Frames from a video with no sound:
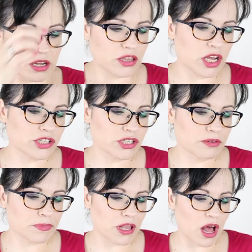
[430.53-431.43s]
Lush
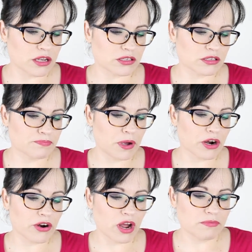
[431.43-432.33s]
Lip Gloss.
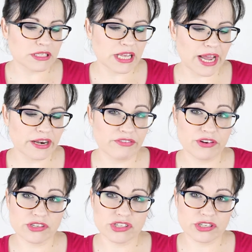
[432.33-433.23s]
Pucker up. This
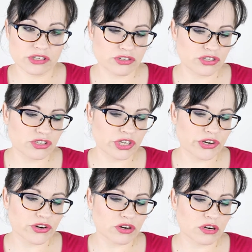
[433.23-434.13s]
high-definition
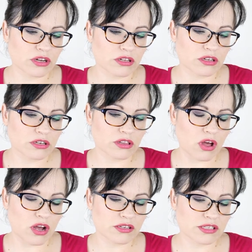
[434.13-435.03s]
sheer
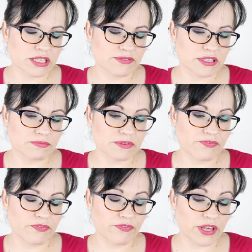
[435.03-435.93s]
gloss leaves
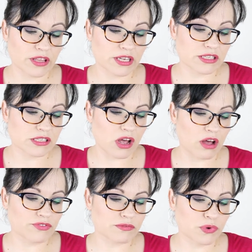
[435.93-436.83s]
lips feeling
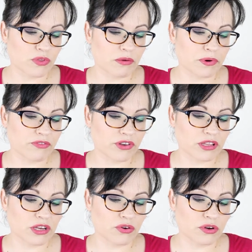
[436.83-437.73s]
soft, smooth, and
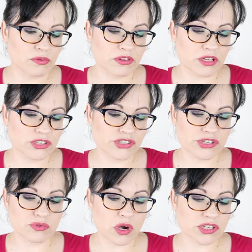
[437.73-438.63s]
perfectly coated with a
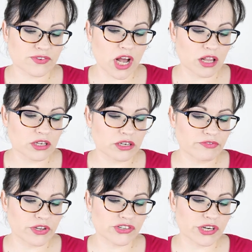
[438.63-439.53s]
lustrous wash of color,
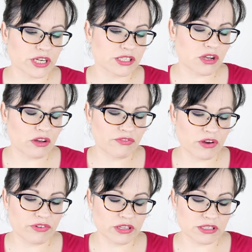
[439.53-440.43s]
featuring a soft
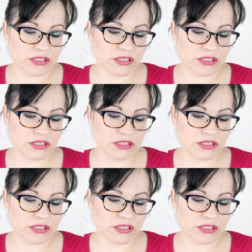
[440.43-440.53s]
velvet